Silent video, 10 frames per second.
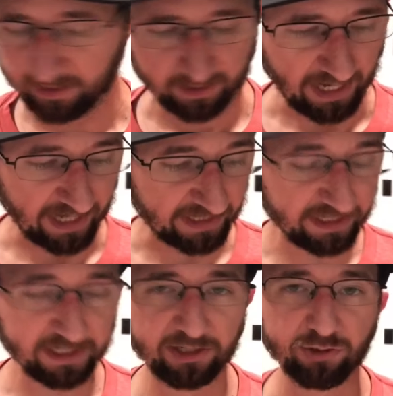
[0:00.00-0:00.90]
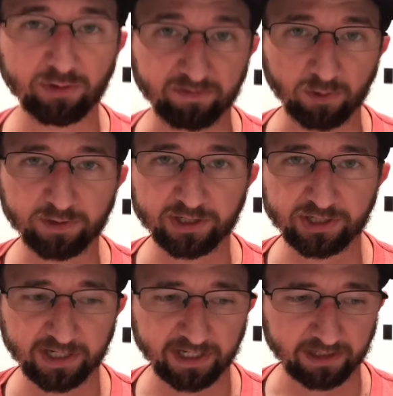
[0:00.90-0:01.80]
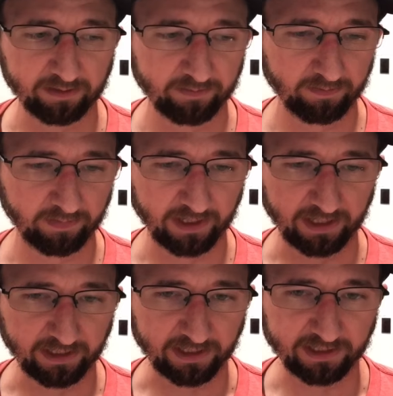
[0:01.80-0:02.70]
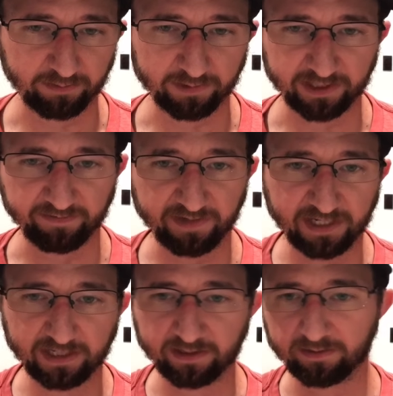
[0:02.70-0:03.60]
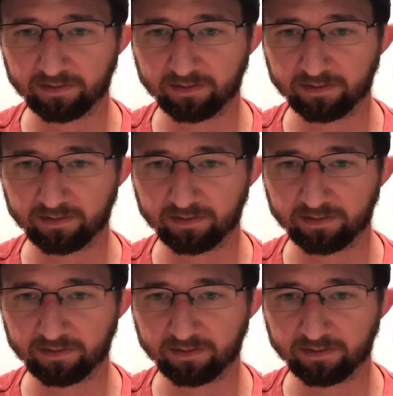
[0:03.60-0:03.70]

I did do a voltage check because it was convenient.